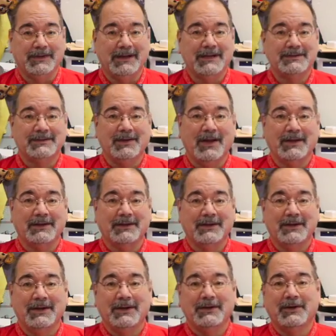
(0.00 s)
It's like
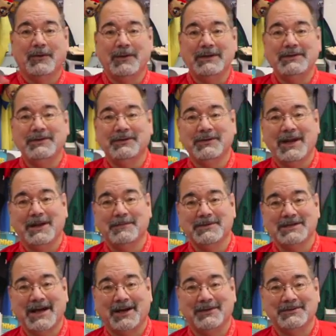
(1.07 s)
going to your neighbor's
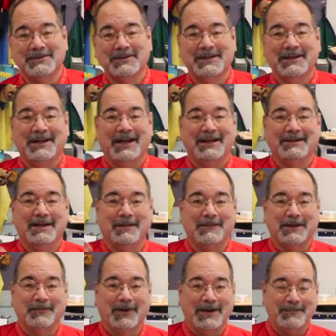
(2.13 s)
house and
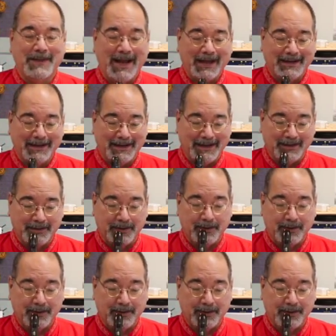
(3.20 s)
coming right back again.